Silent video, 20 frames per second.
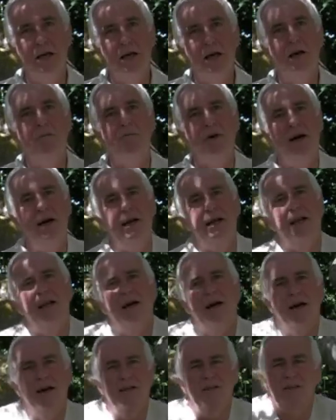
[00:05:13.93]
And by and
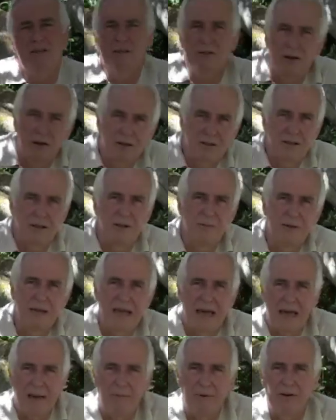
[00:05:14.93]
large, the dog's going to be
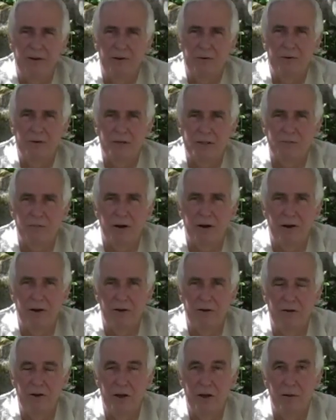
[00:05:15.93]
happy to
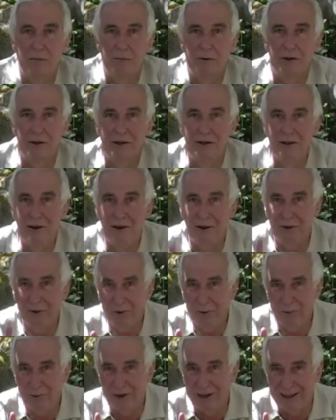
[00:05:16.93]
respond. But not
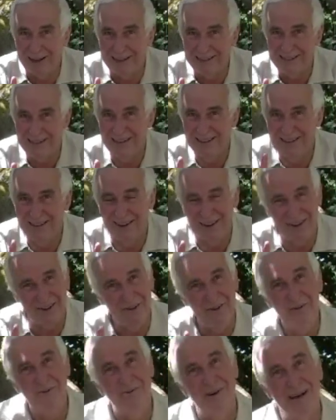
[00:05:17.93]
always, not
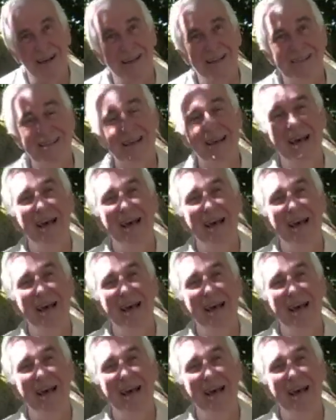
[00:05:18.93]
always.